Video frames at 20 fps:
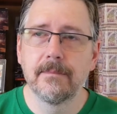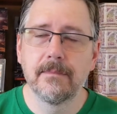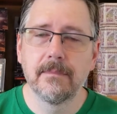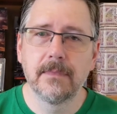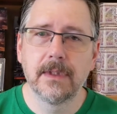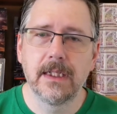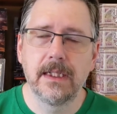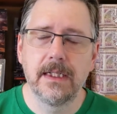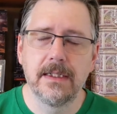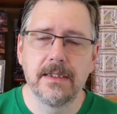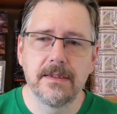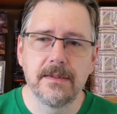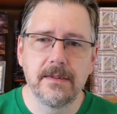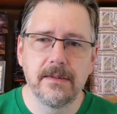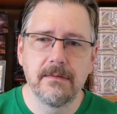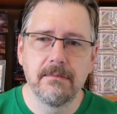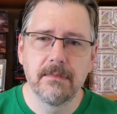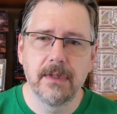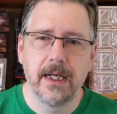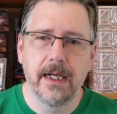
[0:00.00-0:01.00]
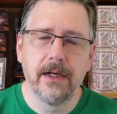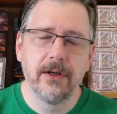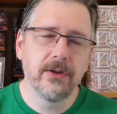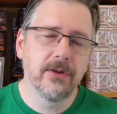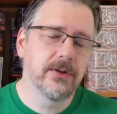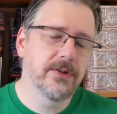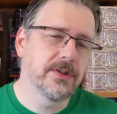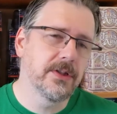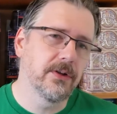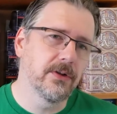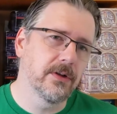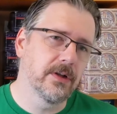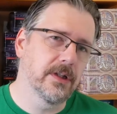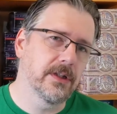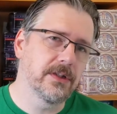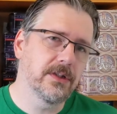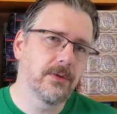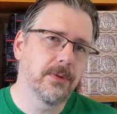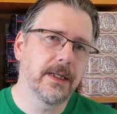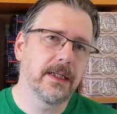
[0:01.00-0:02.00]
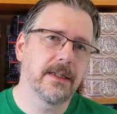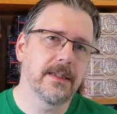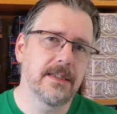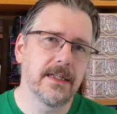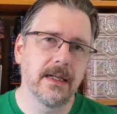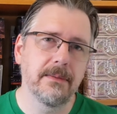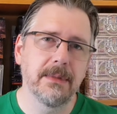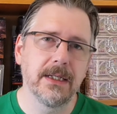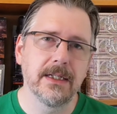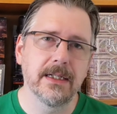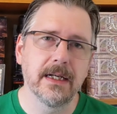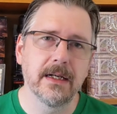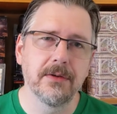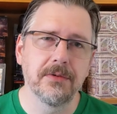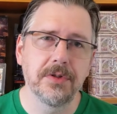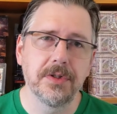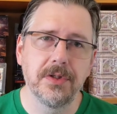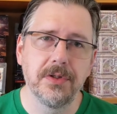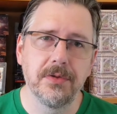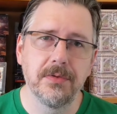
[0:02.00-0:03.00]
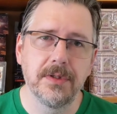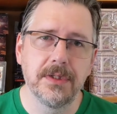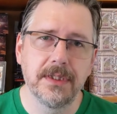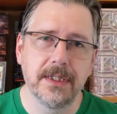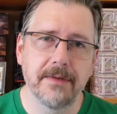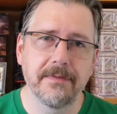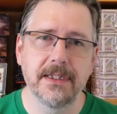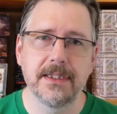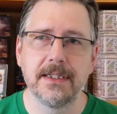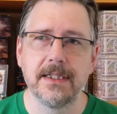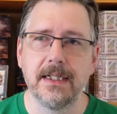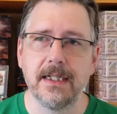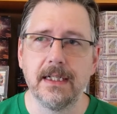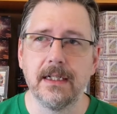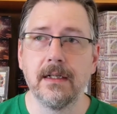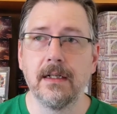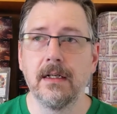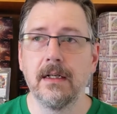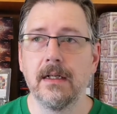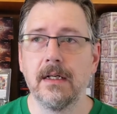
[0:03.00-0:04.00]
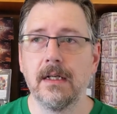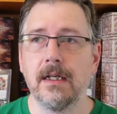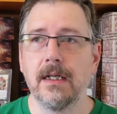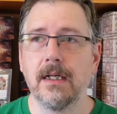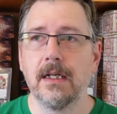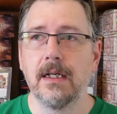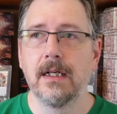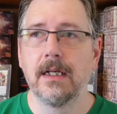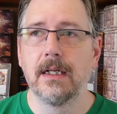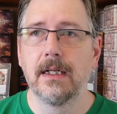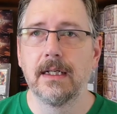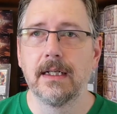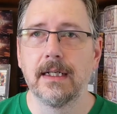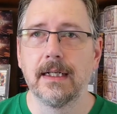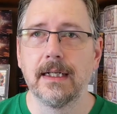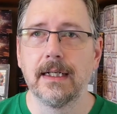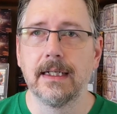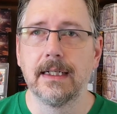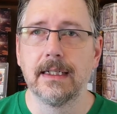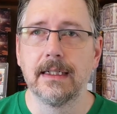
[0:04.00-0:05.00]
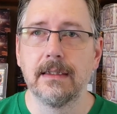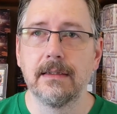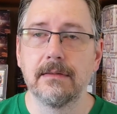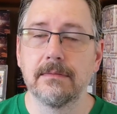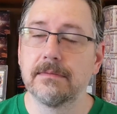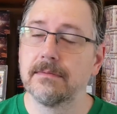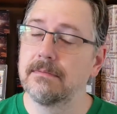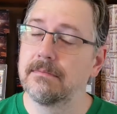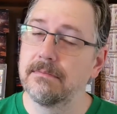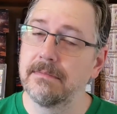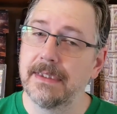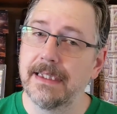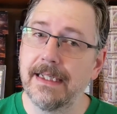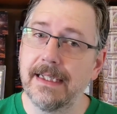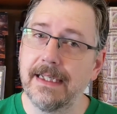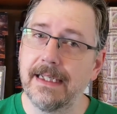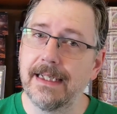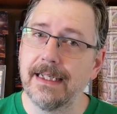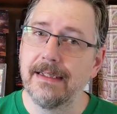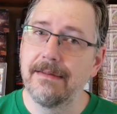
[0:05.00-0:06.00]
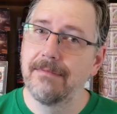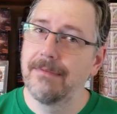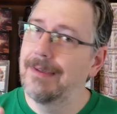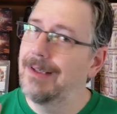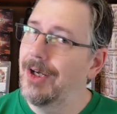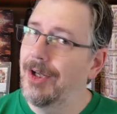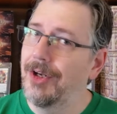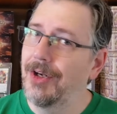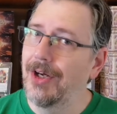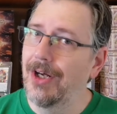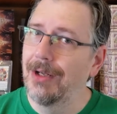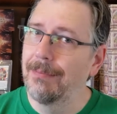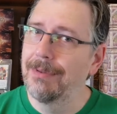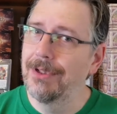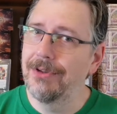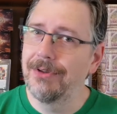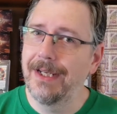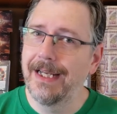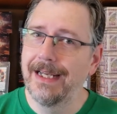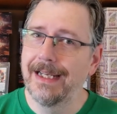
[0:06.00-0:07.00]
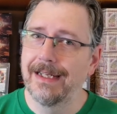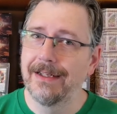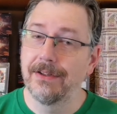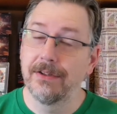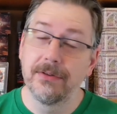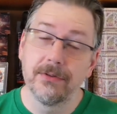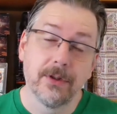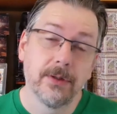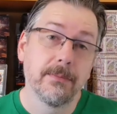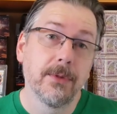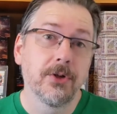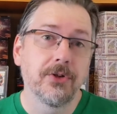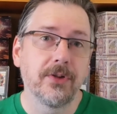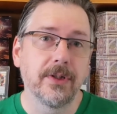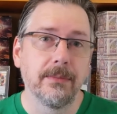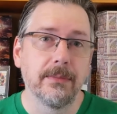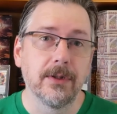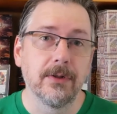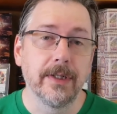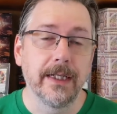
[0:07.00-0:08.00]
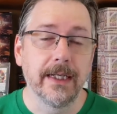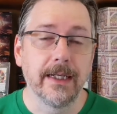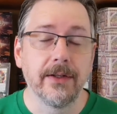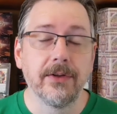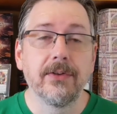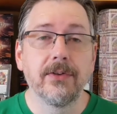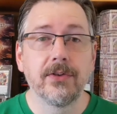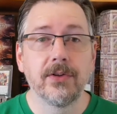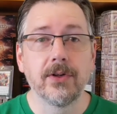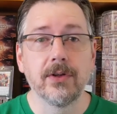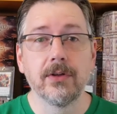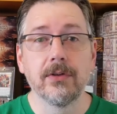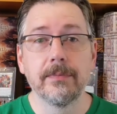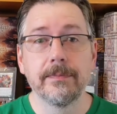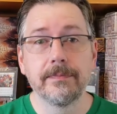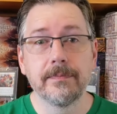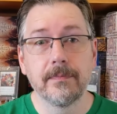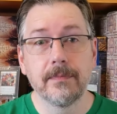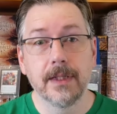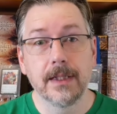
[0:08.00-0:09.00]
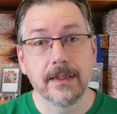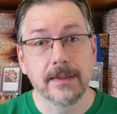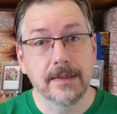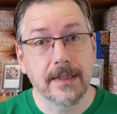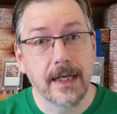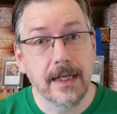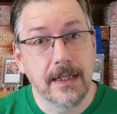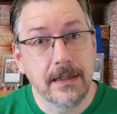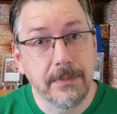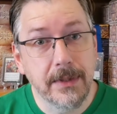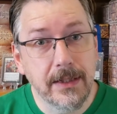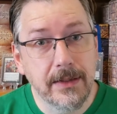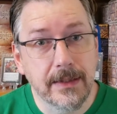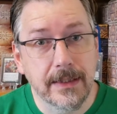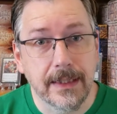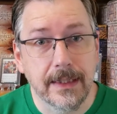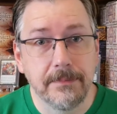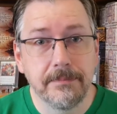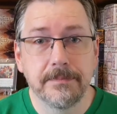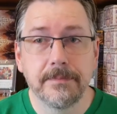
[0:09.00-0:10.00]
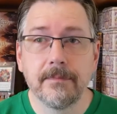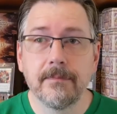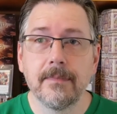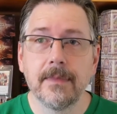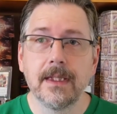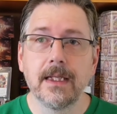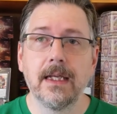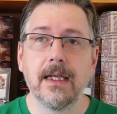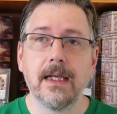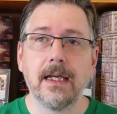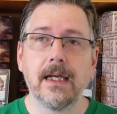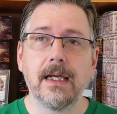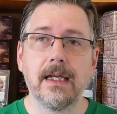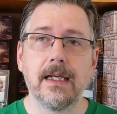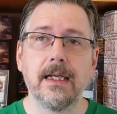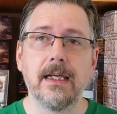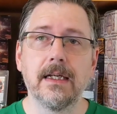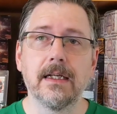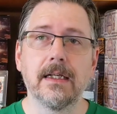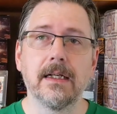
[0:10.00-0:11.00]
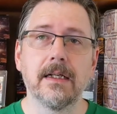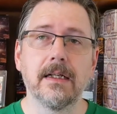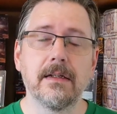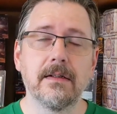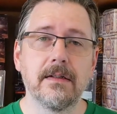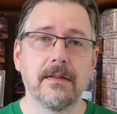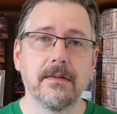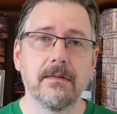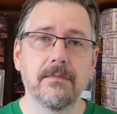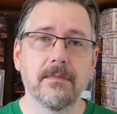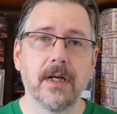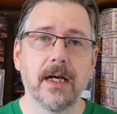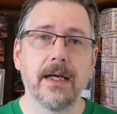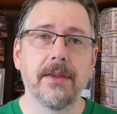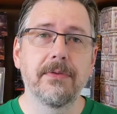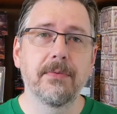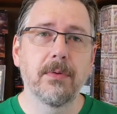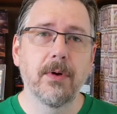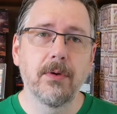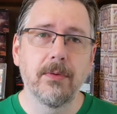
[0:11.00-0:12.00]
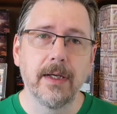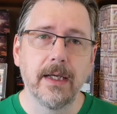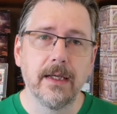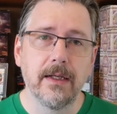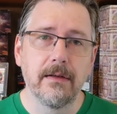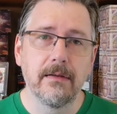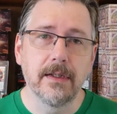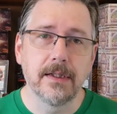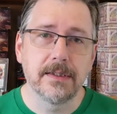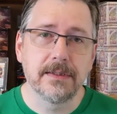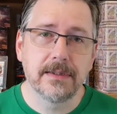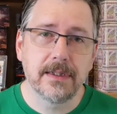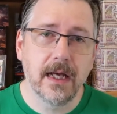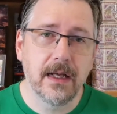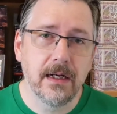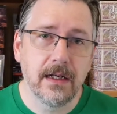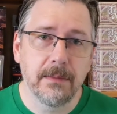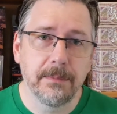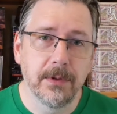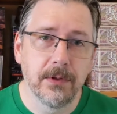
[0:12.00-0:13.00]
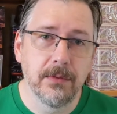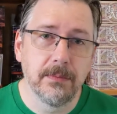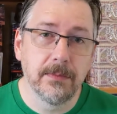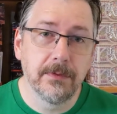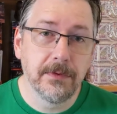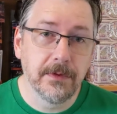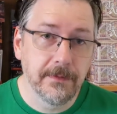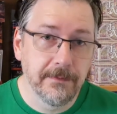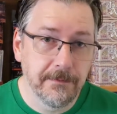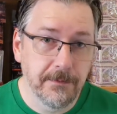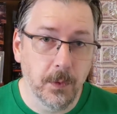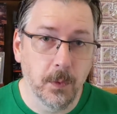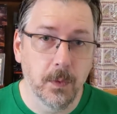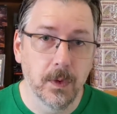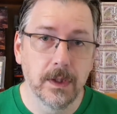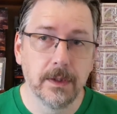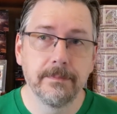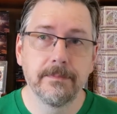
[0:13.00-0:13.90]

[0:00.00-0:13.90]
His Heralds and Auras quickly take me down to 17. Then I get an all blue hand, or mostly blue hand. So excited about that. And I throw in a Sonic Boom for 4.